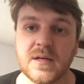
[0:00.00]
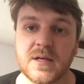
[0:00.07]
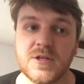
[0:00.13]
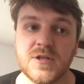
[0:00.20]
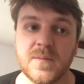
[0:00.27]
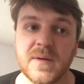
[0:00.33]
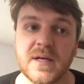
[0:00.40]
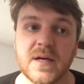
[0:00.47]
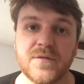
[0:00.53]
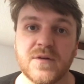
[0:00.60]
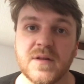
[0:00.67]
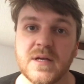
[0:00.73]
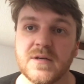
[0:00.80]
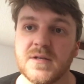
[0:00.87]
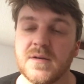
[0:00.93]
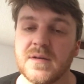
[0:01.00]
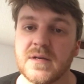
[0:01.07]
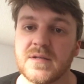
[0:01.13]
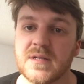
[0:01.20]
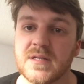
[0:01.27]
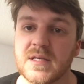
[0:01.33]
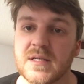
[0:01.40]
Should be cover of the year
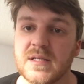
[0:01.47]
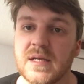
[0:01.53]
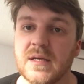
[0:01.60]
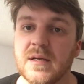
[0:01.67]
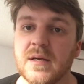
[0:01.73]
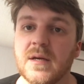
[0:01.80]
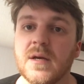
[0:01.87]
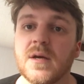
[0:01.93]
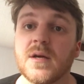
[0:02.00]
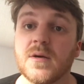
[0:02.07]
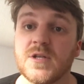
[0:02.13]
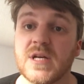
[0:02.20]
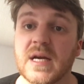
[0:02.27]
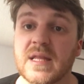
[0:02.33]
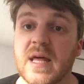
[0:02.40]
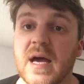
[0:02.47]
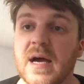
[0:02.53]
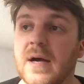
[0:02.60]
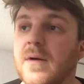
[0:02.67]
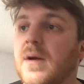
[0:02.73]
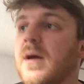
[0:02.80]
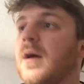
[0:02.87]
2016. Go check that
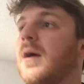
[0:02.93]
out.